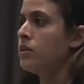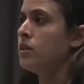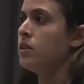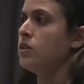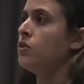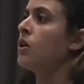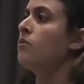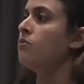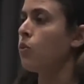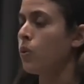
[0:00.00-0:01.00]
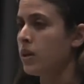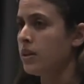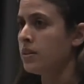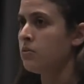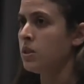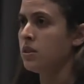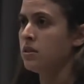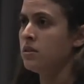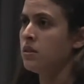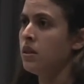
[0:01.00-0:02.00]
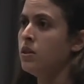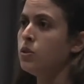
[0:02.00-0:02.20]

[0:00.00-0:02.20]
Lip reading: such as Comfortis, which is a